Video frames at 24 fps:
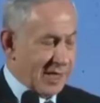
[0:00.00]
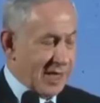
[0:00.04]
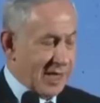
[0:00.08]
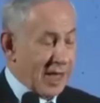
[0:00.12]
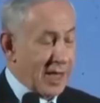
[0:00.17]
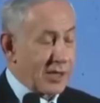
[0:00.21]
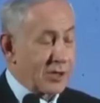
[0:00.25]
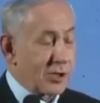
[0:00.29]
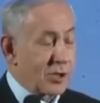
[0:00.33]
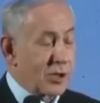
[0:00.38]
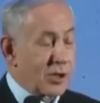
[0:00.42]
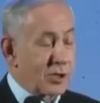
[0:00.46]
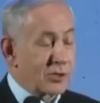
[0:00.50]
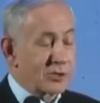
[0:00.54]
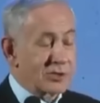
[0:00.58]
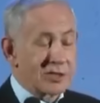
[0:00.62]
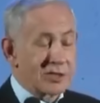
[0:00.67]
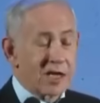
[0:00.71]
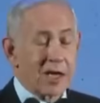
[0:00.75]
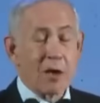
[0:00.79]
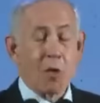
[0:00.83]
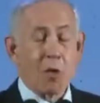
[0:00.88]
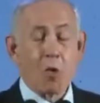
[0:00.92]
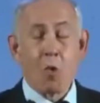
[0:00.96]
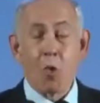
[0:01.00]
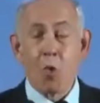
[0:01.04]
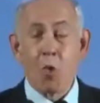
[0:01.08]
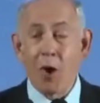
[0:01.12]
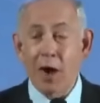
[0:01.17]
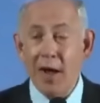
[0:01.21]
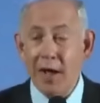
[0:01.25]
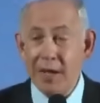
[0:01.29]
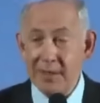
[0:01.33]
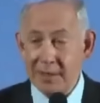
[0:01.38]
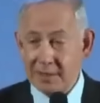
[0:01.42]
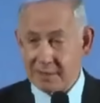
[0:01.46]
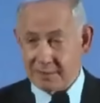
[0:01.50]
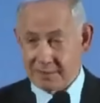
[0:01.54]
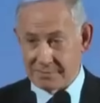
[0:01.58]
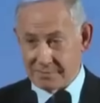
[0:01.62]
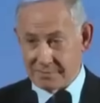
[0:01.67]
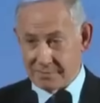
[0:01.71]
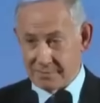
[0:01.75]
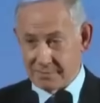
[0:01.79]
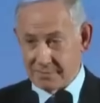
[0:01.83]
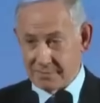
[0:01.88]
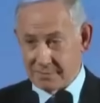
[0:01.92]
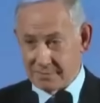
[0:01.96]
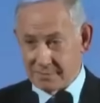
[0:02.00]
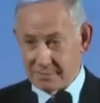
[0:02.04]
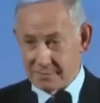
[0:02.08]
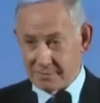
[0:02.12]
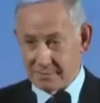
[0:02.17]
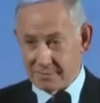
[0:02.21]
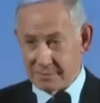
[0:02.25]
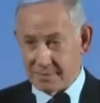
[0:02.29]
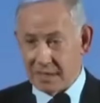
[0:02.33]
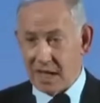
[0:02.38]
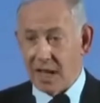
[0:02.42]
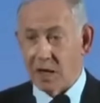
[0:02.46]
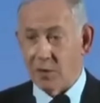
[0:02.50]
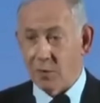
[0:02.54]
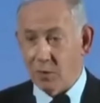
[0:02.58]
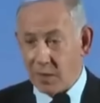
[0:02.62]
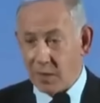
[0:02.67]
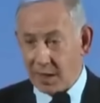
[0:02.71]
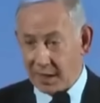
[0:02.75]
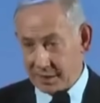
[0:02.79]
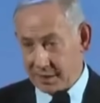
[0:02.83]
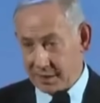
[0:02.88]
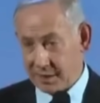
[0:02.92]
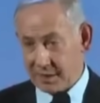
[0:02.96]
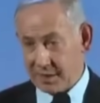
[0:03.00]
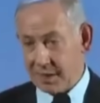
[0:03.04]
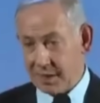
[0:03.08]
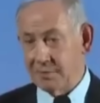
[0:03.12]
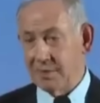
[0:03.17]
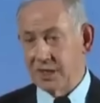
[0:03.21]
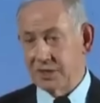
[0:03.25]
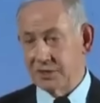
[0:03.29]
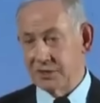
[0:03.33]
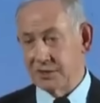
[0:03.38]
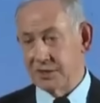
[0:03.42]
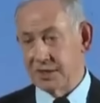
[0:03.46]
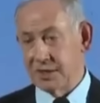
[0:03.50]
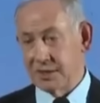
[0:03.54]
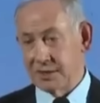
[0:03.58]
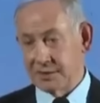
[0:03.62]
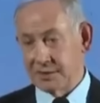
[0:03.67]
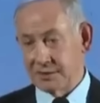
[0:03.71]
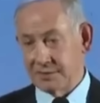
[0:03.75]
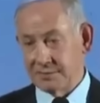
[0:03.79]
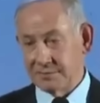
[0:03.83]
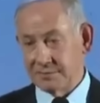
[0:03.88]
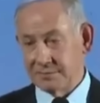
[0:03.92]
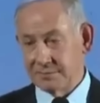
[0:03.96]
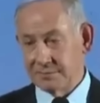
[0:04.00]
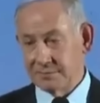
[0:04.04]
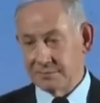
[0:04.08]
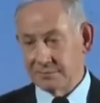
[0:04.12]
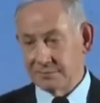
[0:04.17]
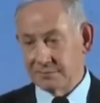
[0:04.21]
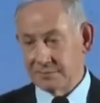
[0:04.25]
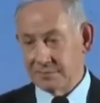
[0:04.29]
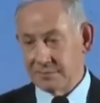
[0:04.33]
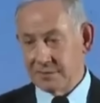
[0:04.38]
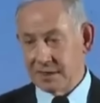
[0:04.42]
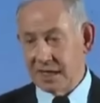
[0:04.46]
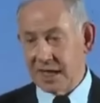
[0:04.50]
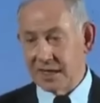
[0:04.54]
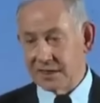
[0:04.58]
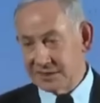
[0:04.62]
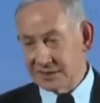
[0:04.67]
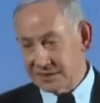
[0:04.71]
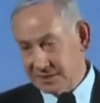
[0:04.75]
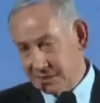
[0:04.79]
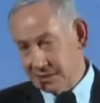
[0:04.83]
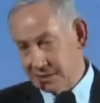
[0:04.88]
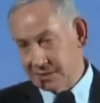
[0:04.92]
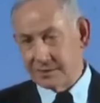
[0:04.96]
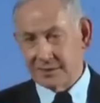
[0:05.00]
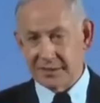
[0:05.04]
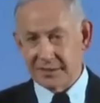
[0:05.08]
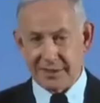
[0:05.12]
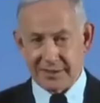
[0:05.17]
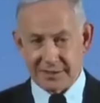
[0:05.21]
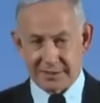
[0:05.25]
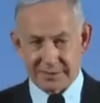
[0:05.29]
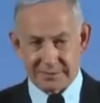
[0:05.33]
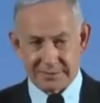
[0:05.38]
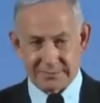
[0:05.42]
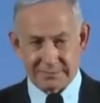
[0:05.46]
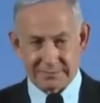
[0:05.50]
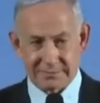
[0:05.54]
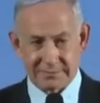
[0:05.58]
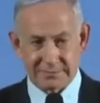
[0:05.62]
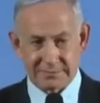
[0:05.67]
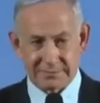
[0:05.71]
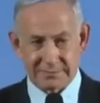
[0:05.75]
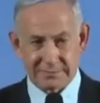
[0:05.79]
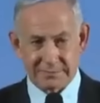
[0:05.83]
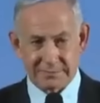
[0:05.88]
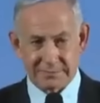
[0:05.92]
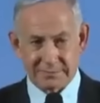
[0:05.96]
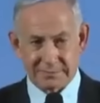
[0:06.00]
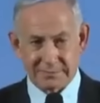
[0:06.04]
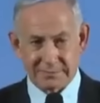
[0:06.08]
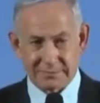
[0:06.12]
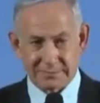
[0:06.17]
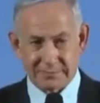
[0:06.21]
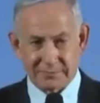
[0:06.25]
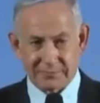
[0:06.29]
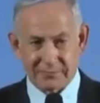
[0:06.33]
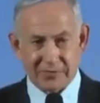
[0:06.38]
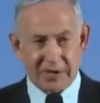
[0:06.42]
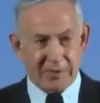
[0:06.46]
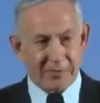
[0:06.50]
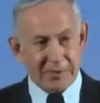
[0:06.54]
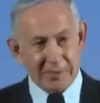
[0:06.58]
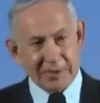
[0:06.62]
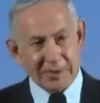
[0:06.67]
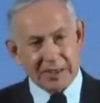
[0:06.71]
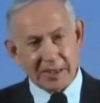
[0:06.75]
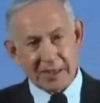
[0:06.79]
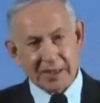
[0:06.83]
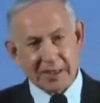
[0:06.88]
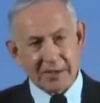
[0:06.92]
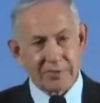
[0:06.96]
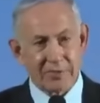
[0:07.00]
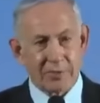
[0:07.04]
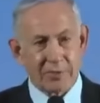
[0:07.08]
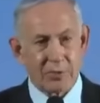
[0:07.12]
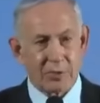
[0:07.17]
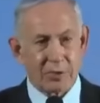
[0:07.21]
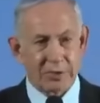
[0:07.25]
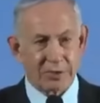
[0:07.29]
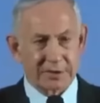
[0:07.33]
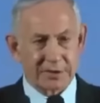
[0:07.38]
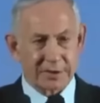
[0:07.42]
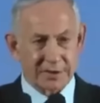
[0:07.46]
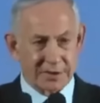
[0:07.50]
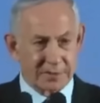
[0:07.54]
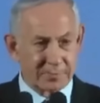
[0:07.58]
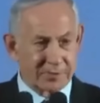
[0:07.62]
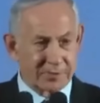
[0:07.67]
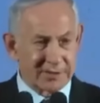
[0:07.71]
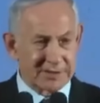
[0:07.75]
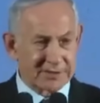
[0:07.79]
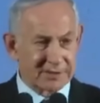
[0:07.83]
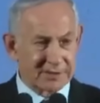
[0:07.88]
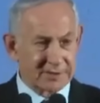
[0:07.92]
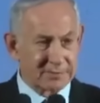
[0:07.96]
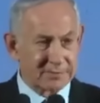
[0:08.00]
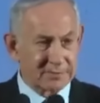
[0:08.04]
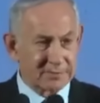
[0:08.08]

And you don't see one, not one, emaciated. Not a single case. From the beginning of the war till the present.